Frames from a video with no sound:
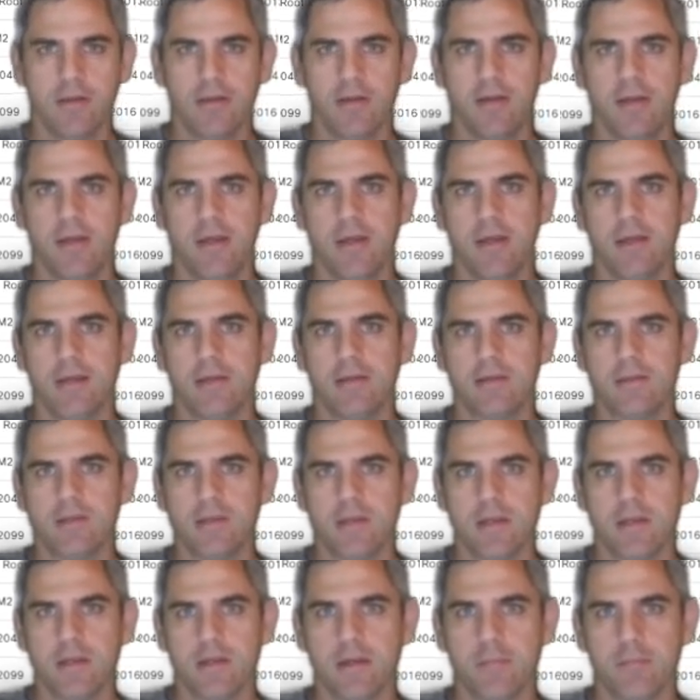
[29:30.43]
as
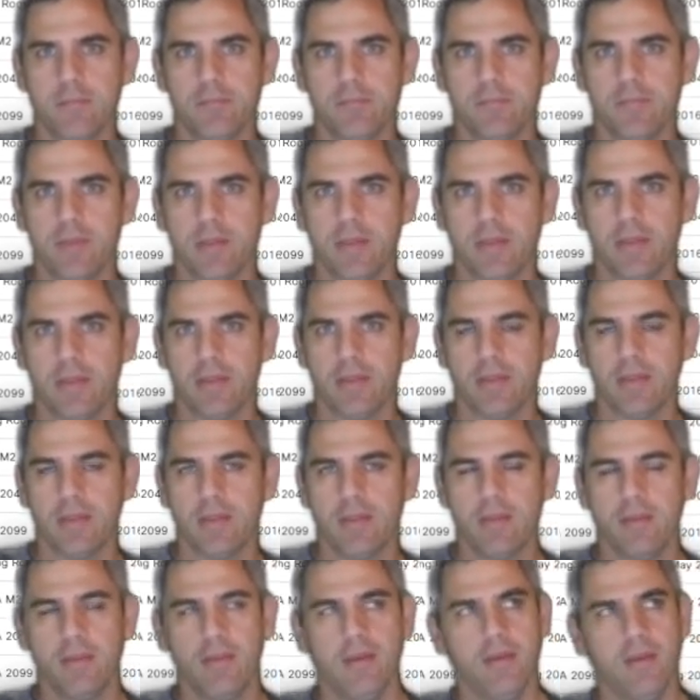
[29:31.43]

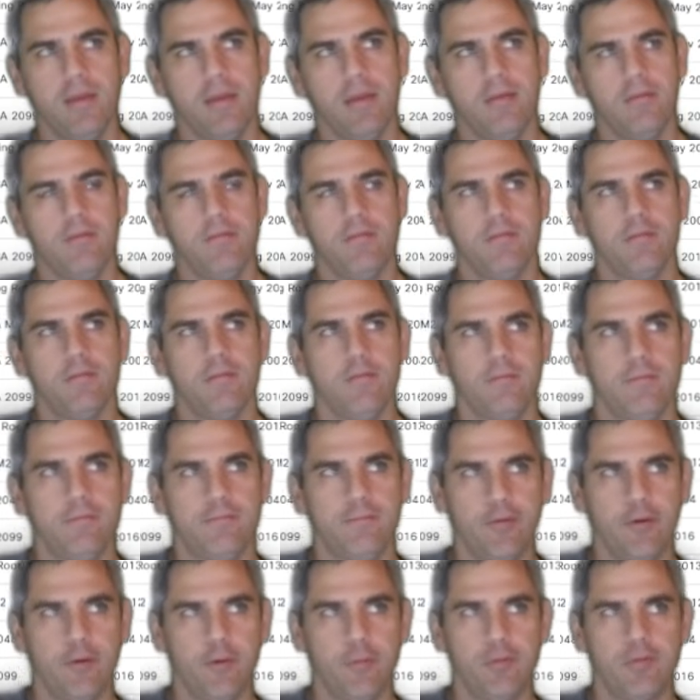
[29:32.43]
the
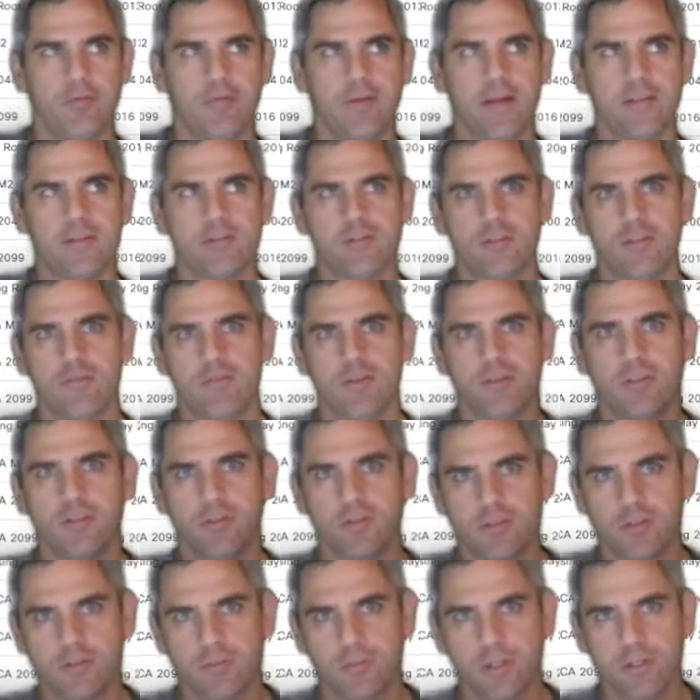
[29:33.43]
phone provides certificate to the
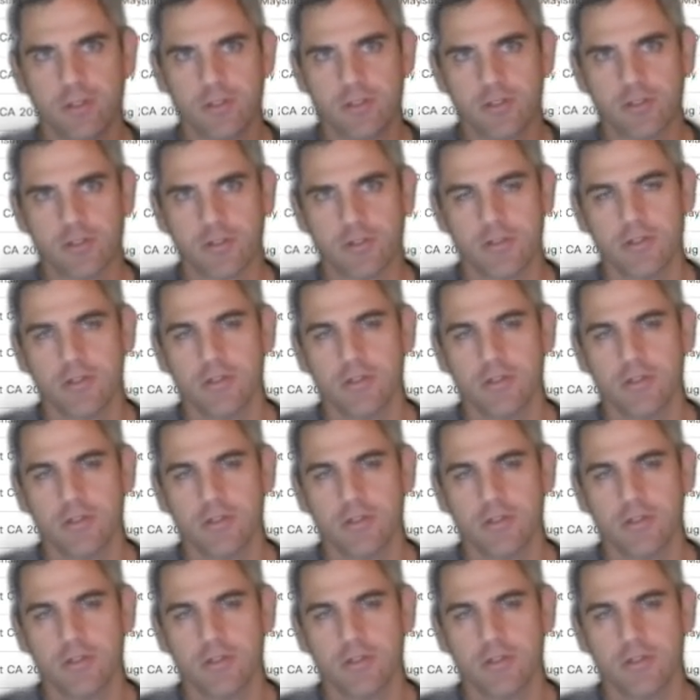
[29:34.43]
switch.